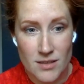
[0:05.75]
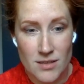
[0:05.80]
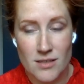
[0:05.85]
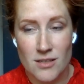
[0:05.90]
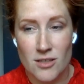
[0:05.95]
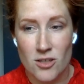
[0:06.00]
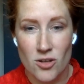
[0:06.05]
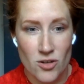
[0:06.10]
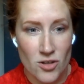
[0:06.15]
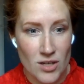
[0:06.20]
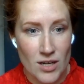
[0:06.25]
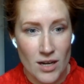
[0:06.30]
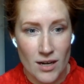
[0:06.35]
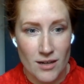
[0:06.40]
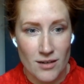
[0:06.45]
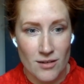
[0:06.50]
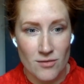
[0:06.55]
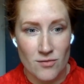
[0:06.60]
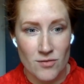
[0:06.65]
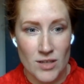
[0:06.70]
int, you
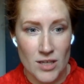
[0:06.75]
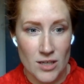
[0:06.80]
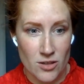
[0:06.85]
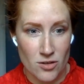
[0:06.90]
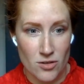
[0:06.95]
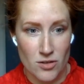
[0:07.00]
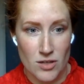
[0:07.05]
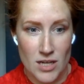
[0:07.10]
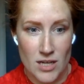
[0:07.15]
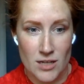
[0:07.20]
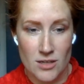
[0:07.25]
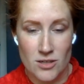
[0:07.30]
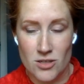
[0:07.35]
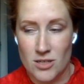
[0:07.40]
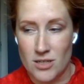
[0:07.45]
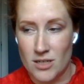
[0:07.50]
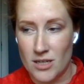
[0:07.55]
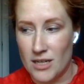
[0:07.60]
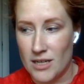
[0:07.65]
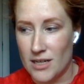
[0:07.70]
kind of get your
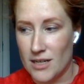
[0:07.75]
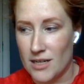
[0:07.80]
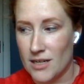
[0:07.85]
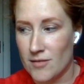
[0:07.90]
niche.